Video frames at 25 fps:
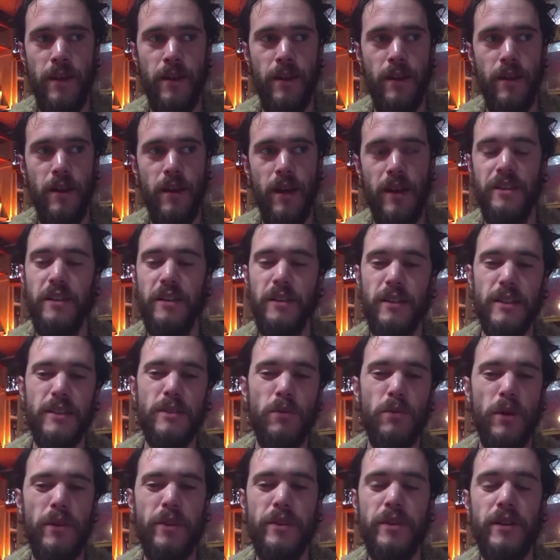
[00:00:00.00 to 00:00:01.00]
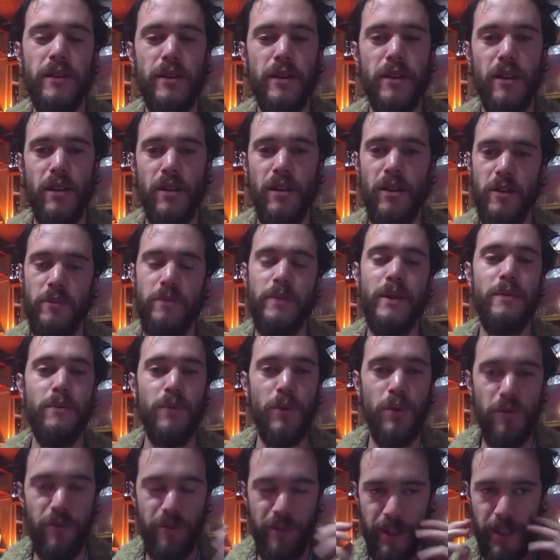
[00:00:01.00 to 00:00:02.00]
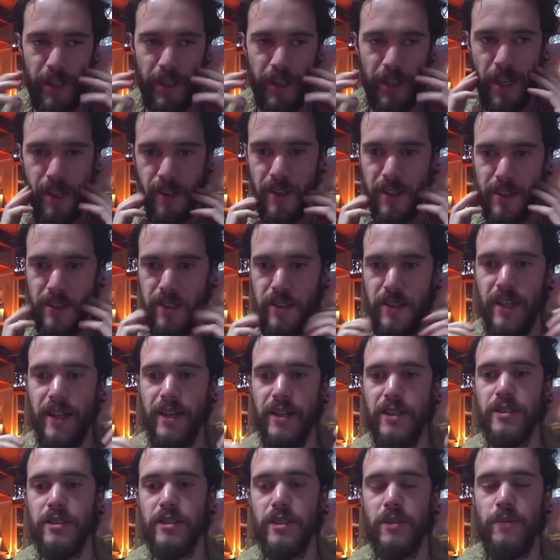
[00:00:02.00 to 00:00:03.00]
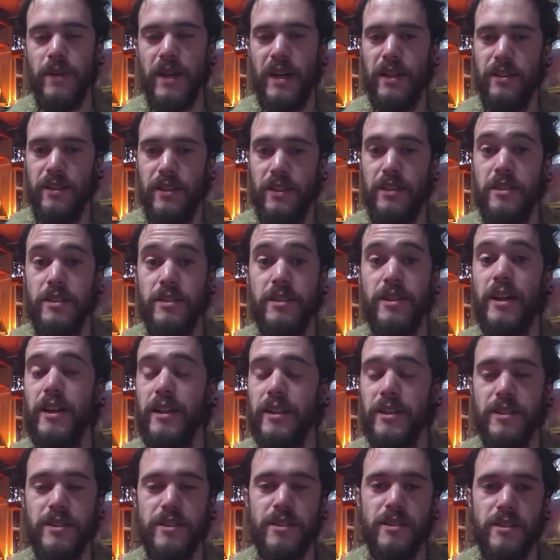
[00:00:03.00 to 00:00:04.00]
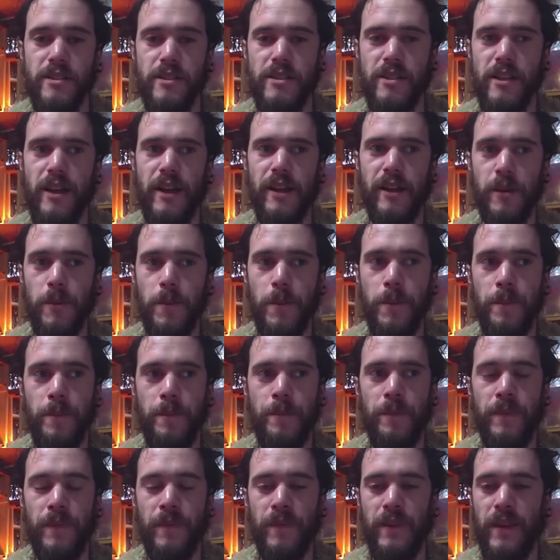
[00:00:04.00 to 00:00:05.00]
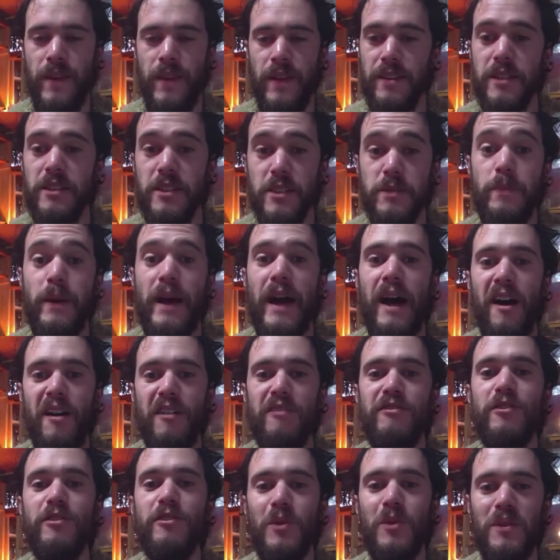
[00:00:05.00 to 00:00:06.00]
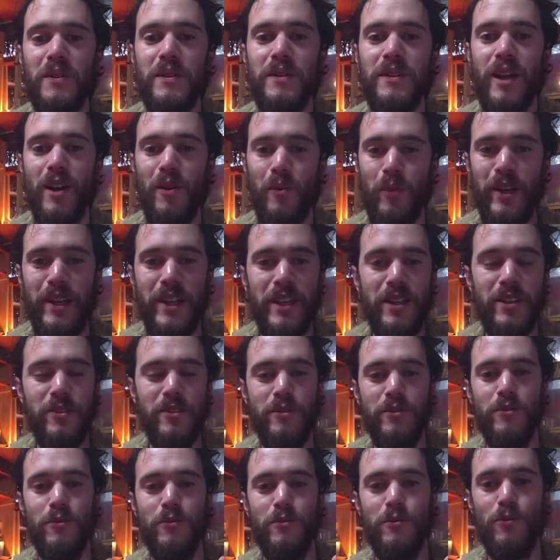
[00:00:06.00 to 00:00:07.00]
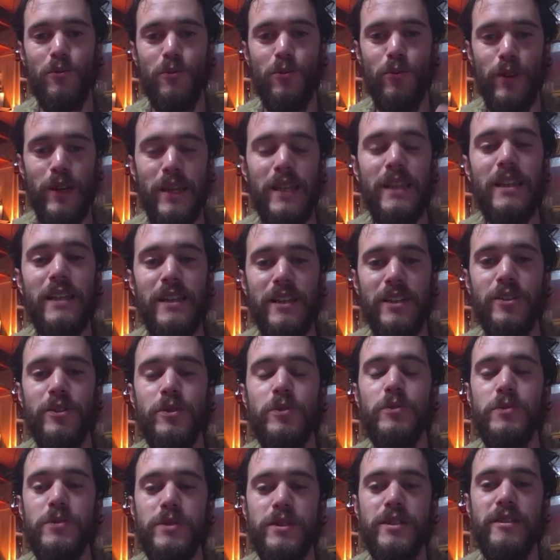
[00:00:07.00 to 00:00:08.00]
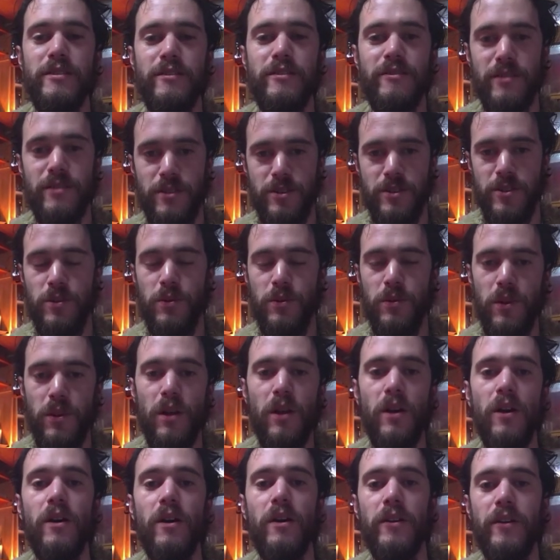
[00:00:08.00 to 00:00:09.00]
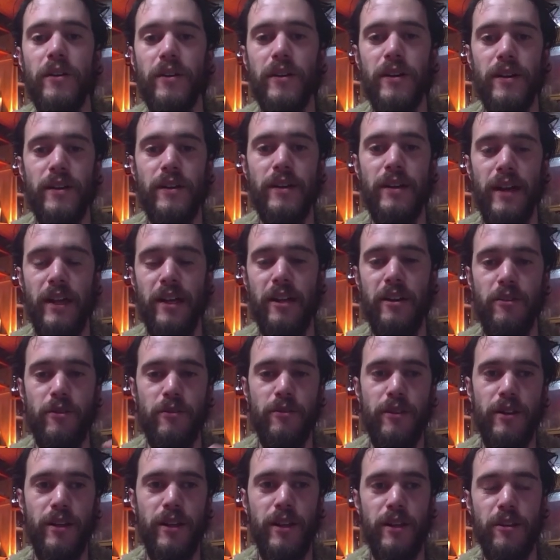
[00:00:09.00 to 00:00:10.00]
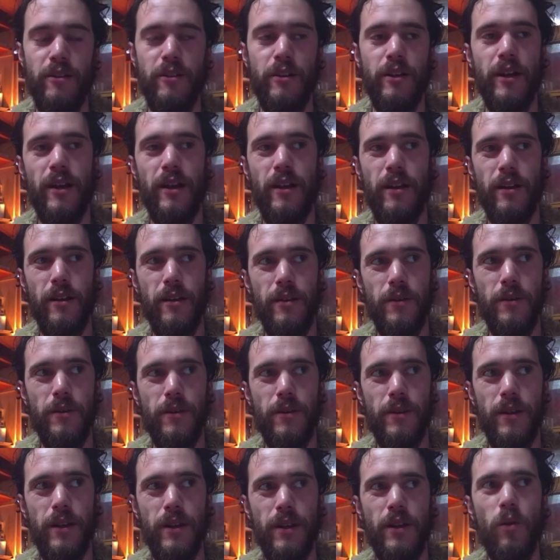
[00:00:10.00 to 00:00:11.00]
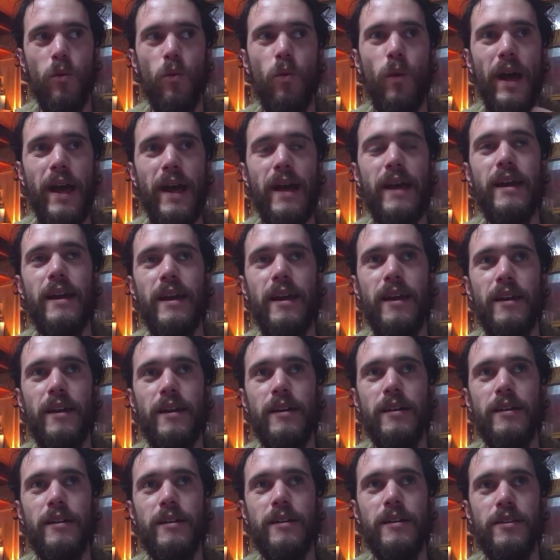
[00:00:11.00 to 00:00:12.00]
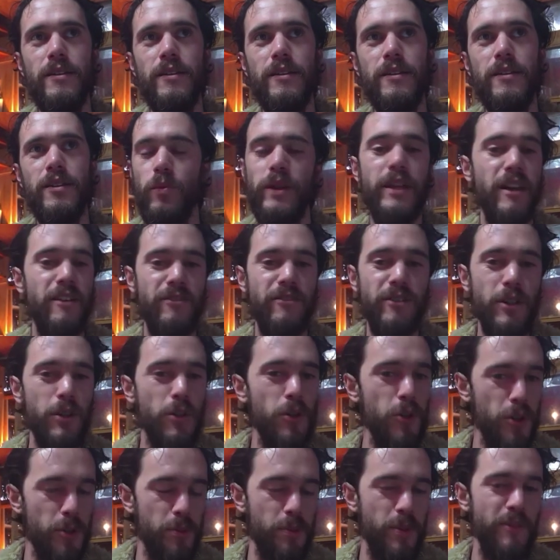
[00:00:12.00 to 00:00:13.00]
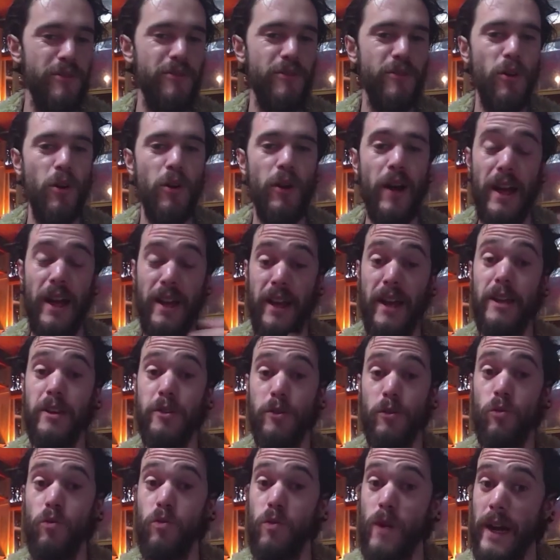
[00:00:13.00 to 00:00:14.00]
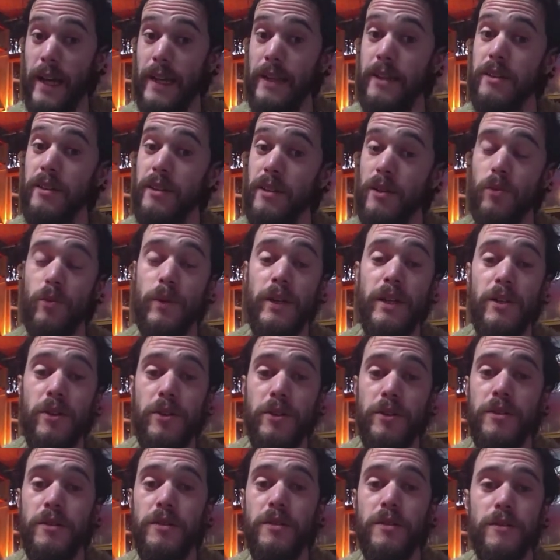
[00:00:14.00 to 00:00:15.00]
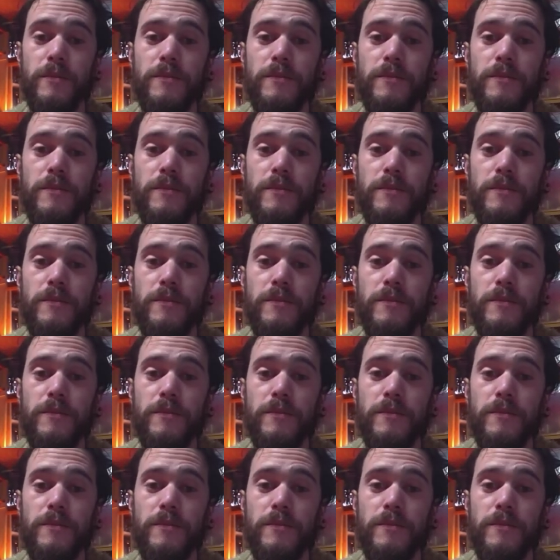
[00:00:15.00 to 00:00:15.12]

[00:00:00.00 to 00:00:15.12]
I think that's one thing that a lot of people forget these days about the internet is it's like that thing's powerful mm-hmm. and we mm-hmm. can really use it to learn in in a in a way that we never could before and at a rate that we couldn't.